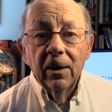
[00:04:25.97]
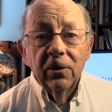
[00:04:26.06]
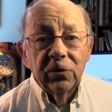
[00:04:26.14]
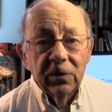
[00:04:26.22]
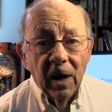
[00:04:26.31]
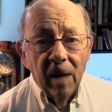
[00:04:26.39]

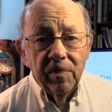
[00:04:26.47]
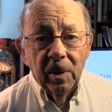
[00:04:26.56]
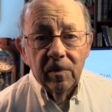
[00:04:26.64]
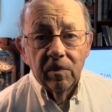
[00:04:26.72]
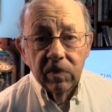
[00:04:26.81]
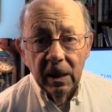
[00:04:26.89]
Stop
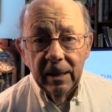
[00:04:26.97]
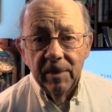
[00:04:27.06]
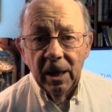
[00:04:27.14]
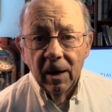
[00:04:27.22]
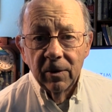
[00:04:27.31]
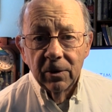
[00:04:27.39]

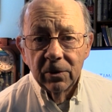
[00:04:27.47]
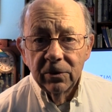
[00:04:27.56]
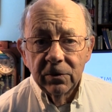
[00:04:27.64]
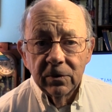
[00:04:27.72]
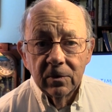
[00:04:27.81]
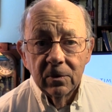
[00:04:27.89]
blaming
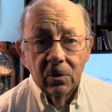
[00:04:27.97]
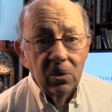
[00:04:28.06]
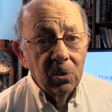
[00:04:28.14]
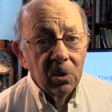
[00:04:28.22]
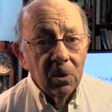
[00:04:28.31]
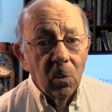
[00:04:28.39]
others
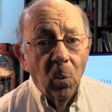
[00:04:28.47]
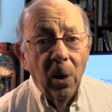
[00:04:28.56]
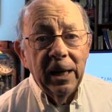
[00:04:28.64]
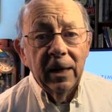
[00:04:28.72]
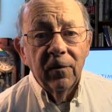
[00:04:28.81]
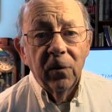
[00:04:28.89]
or
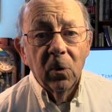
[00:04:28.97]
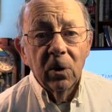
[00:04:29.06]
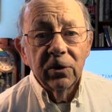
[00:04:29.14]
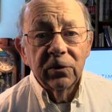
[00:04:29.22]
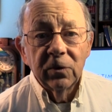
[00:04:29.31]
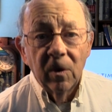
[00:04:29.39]
waiting
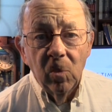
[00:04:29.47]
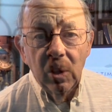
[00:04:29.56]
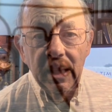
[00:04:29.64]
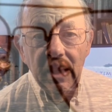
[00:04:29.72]
for someone